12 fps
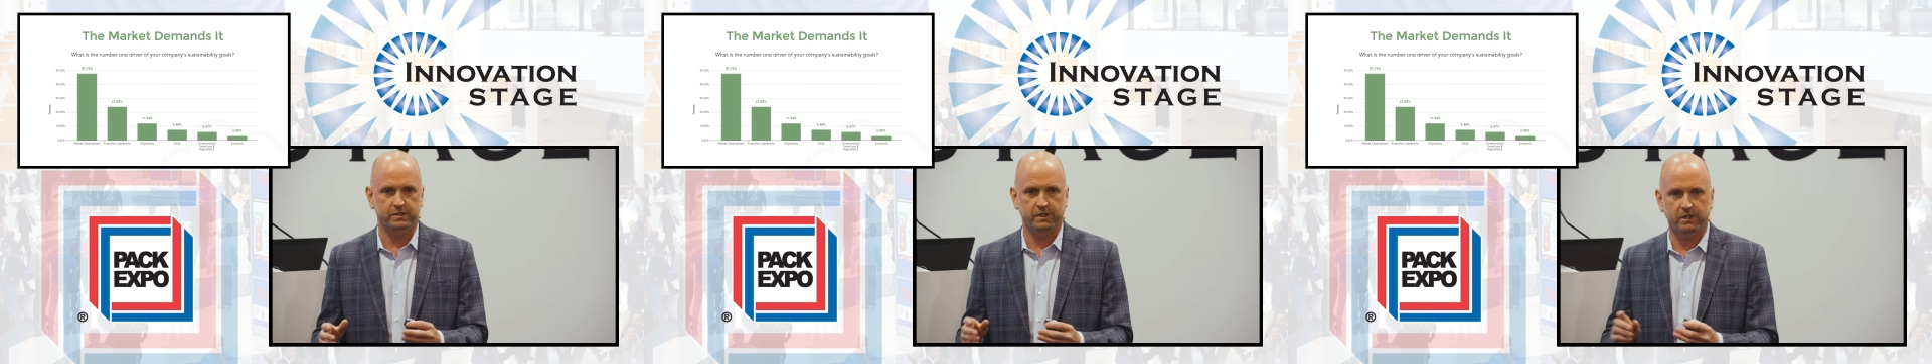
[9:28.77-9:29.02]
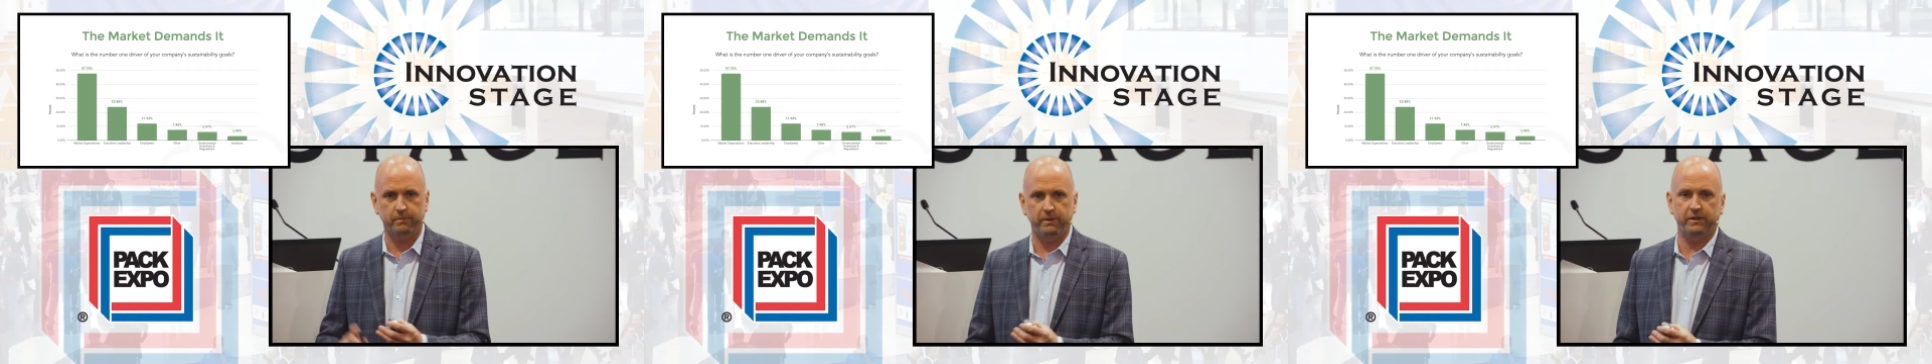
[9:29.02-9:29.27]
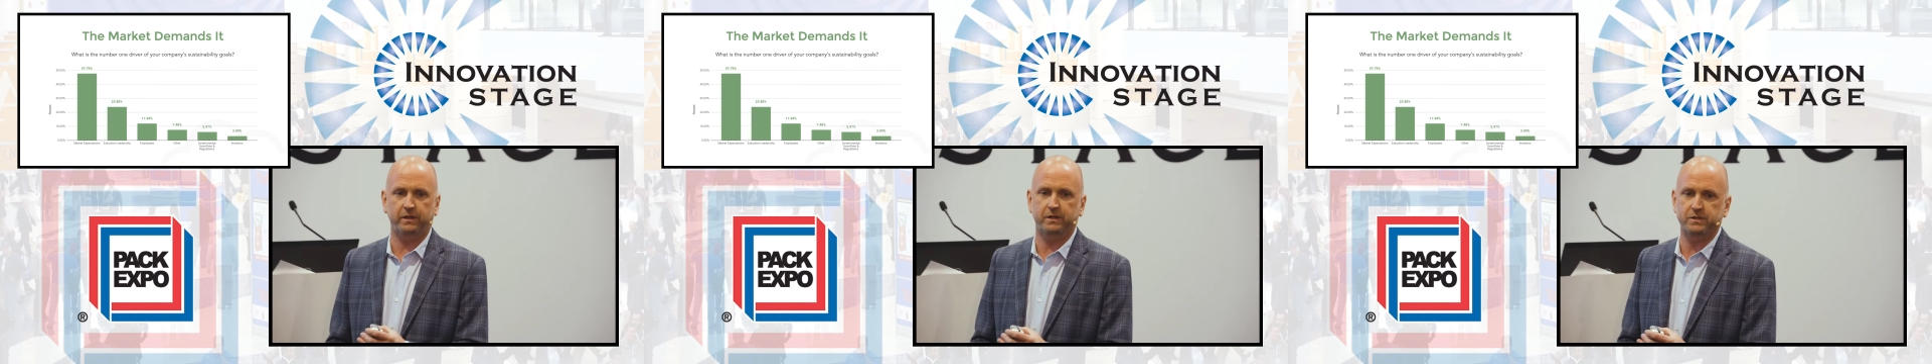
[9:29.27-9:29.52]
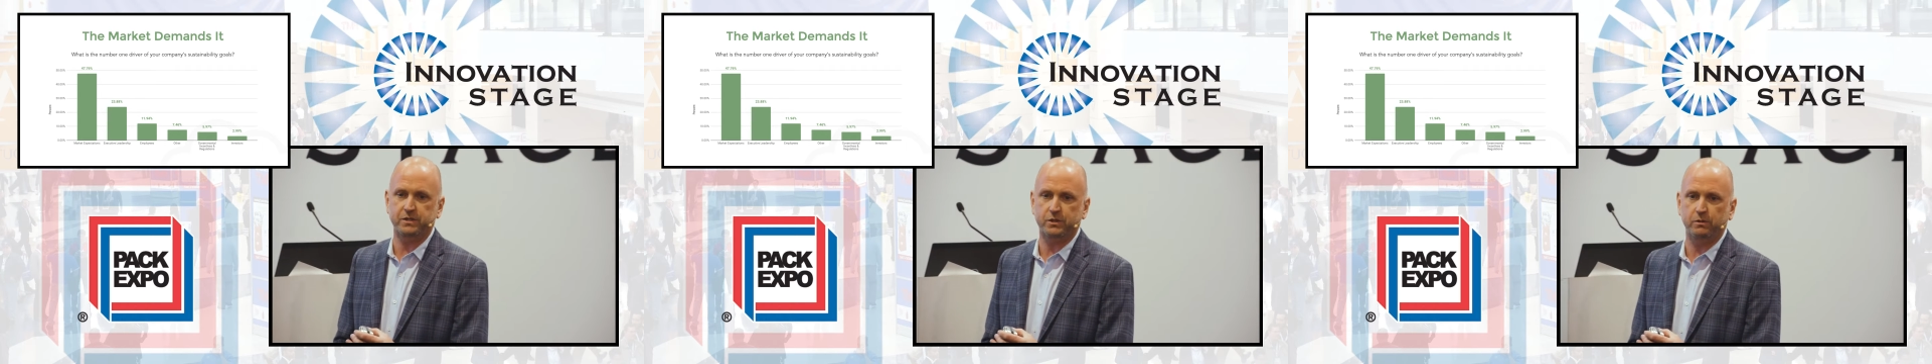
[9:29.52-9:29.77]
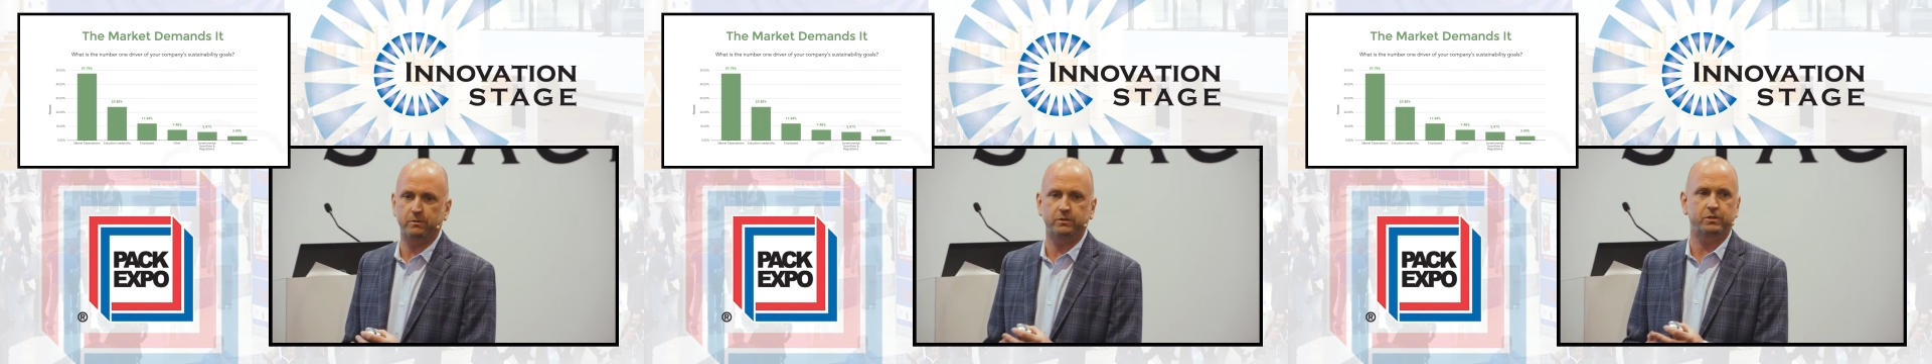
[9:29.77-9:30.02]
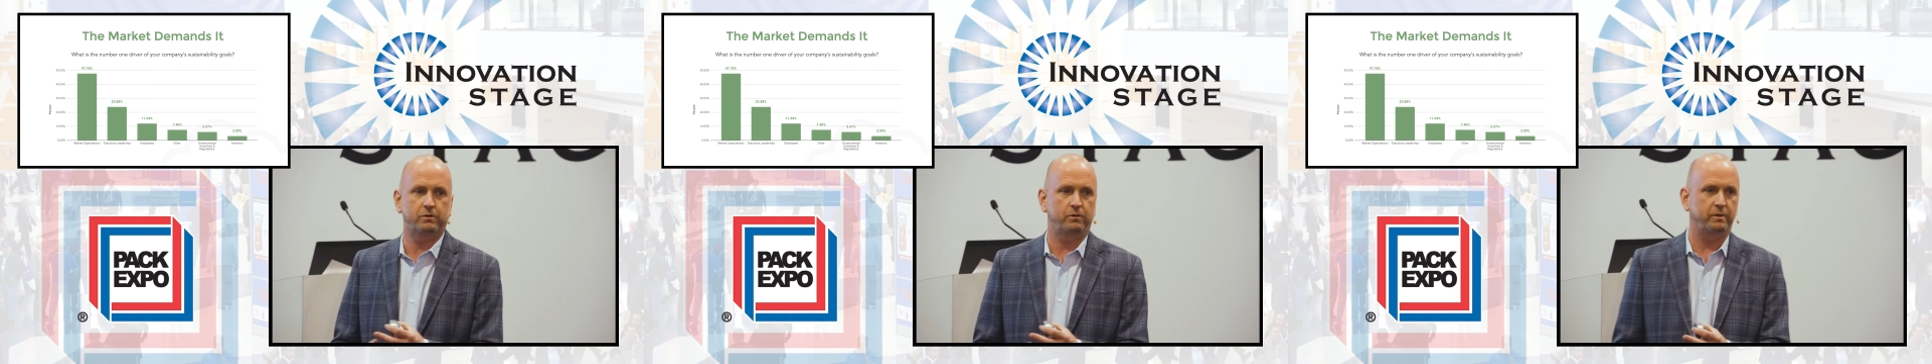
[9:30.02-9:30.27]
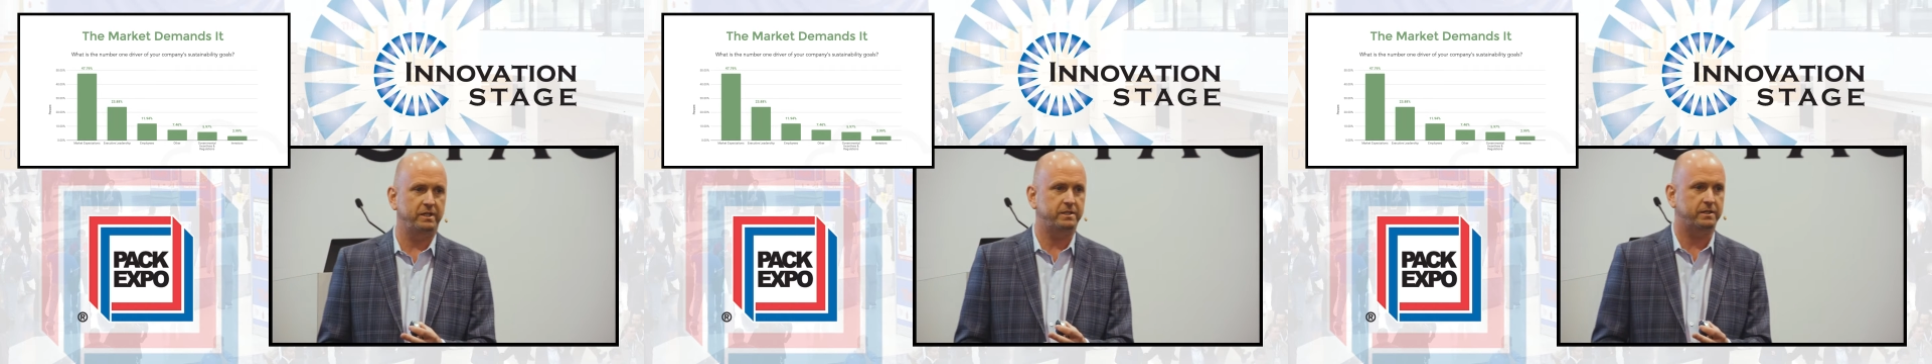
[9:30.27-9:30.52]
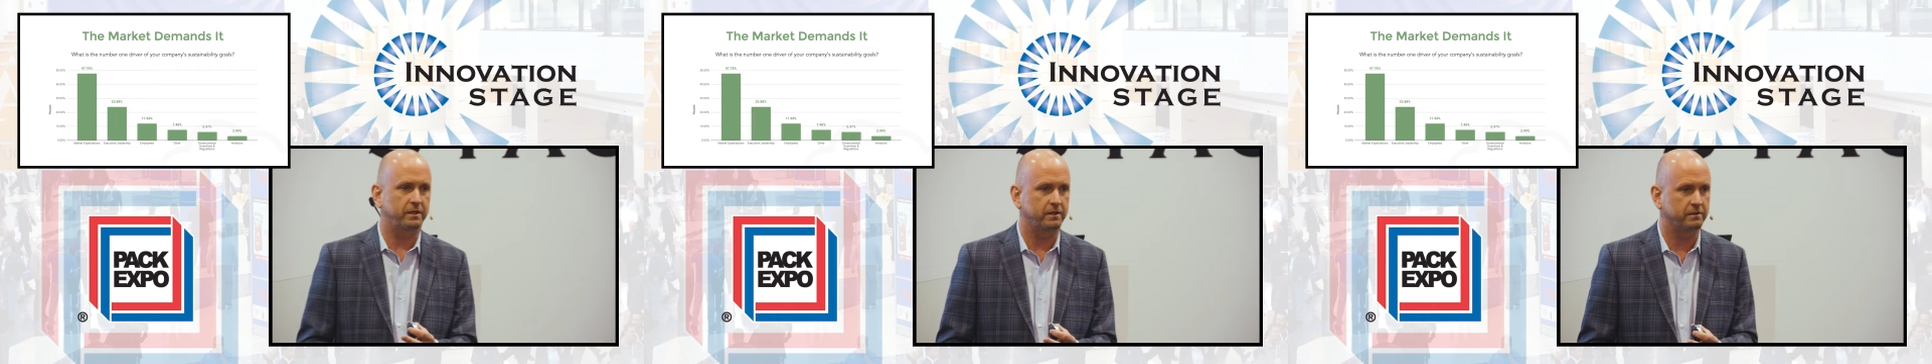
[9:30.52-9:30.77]
It can be the consumer to a
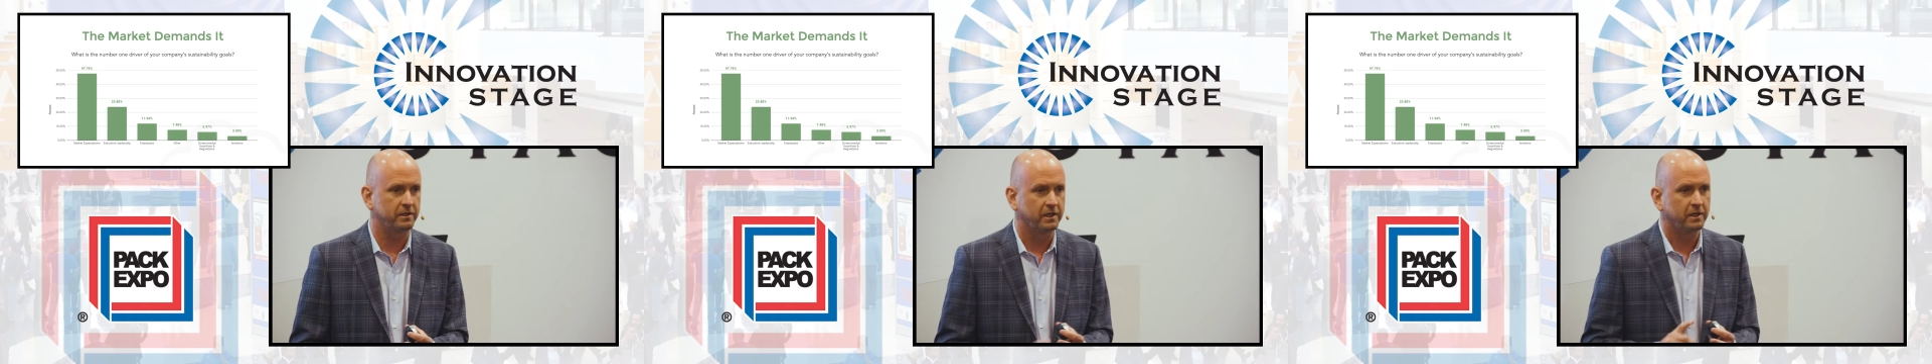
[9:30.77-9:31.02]
retailer